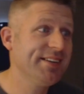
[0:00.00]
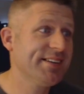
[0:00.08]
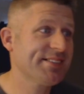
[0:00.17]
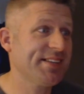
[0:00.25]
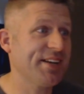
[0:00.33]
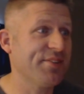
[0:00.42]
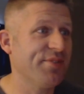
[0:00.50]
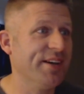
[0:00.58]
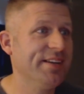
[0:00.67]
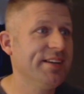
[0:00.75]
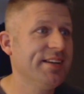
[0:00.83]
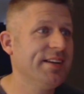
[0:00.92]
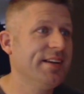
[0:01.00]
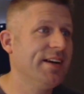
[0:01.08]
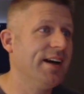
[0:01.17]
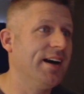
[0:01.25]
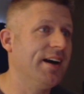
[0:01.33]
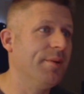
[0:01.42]
It's a lot of fun.
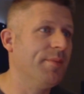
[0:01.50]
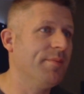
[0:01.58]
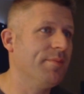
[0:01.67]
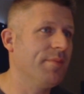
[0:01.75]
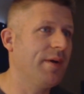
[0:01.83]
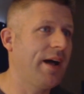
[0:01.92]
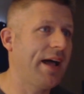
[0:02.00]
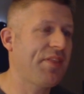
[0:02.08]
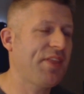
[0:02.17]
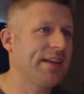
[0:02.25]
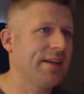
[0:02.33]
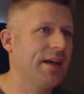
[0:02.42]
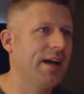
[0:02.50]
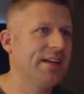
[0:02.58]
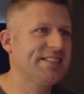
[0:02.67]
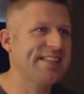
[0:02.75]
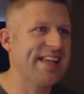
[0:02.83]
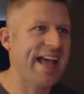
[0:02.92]
Um, I think
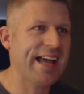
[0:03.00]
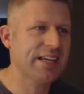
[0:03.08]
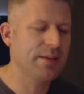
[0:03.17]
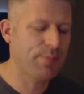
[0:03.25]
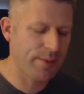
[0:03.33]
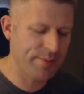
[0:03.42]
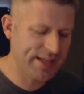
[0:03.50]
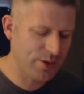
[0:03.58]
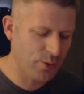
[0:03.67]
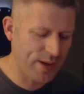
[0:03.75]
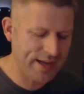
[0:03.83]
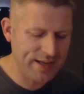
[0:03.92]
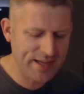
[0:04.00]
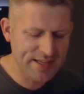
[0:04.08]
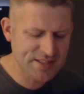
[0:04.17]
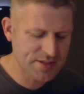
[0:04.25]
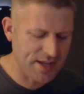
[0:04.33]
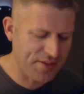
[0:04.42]
uh, Zach could probably get away.
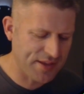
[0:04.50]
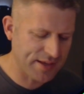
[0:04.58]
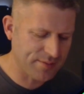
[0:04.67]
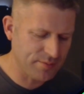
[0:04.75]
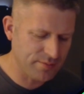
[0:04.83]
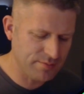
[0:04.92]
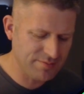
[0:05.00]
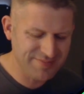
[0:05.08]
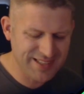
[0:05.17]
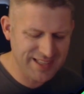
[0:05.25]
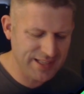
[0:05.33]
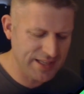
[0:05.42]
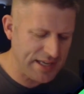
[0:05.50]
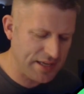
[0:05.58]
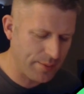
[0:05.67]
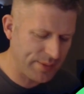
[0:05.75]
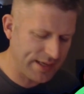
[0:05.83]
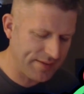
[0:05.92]
His is, I think, uh,
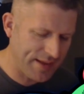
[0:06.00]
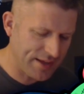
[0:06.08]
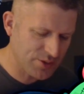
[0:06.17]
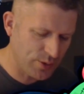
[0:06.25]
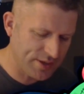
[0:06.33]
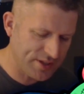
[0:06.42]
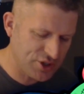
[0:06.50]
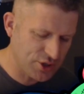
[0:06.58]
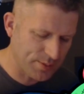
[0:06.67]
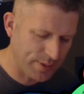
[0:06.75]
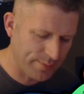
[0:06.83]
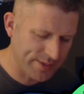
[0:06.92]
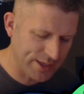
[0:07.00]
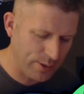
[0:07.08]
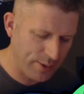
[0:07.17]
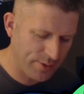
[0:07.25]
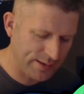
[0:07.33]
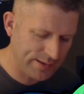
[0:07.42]
I mean, that's one that you could probably get
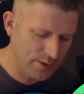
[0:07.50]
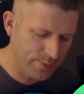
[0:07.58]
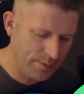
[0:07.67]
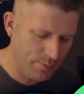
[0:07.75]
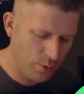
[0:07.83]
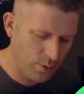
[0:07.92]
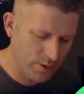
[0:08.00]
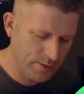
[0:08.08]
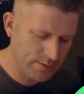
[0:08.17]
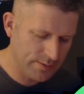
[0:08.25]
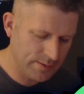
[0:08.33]
away with a little bit more.